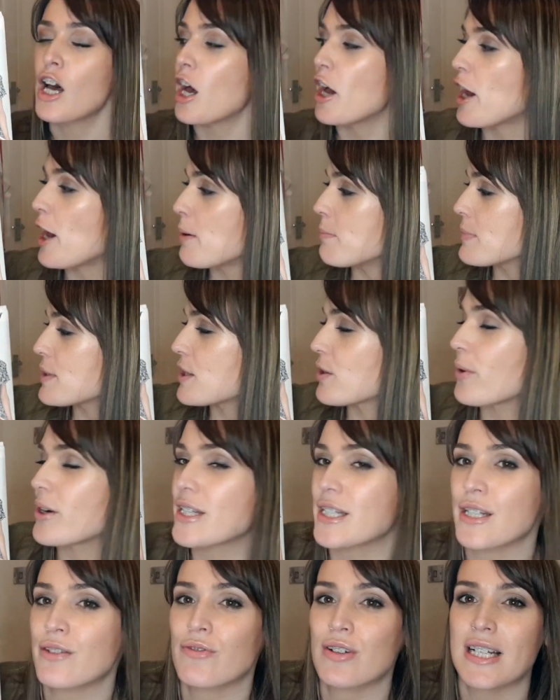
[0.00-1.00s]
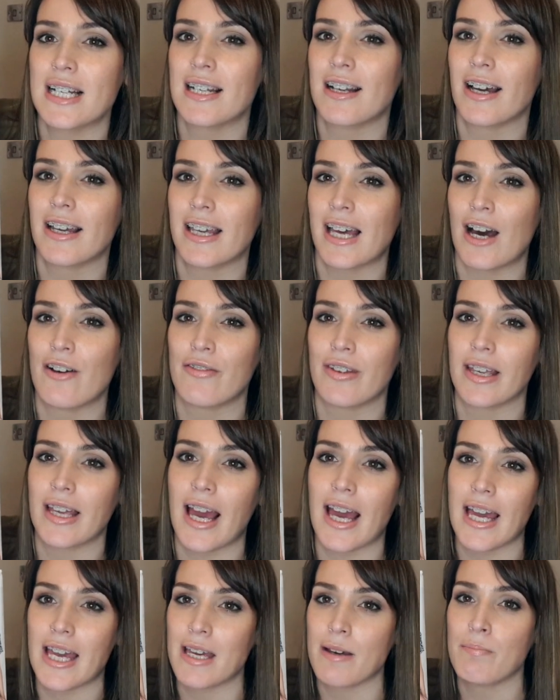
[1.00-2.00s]
Um, so I did really like having
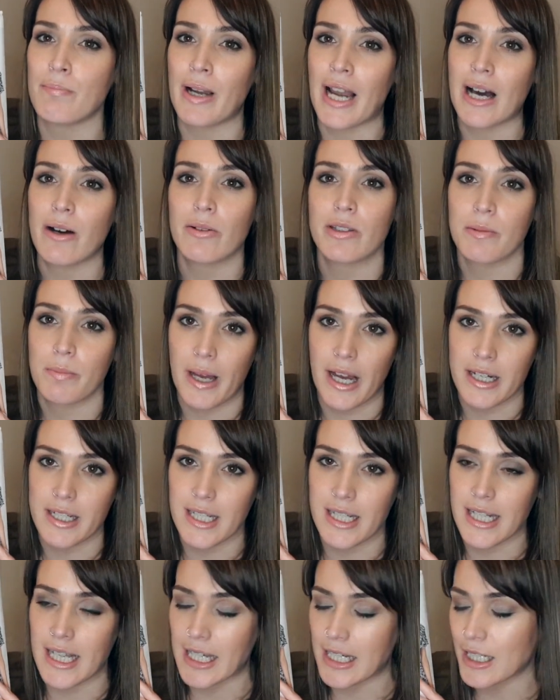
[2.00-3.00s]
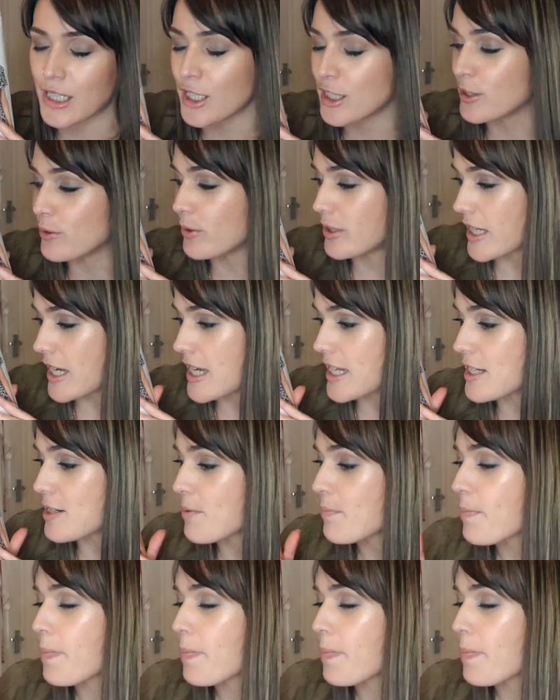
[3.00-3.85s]
a blouse pattern included.